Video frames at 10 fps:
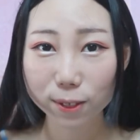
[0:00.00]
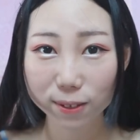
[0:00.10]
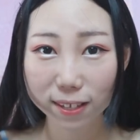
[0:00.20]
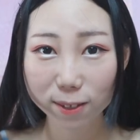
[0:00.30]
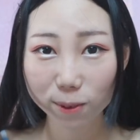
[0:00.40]

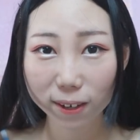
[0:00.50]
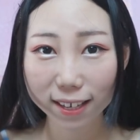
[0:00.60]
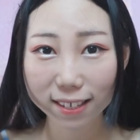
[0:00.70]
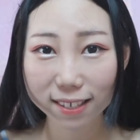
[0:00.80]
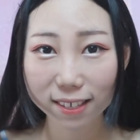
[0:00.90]
So this
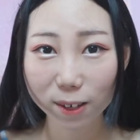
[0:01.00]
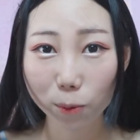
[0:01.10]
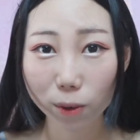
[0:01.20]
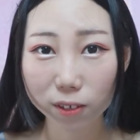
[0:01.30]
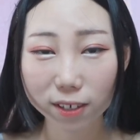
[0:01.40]
one is the
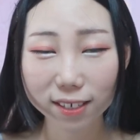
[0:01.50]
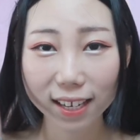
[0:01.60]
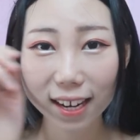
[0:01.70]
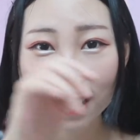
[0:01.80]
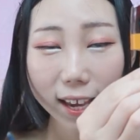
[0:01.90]
water
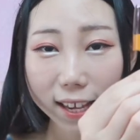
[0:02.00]
tint.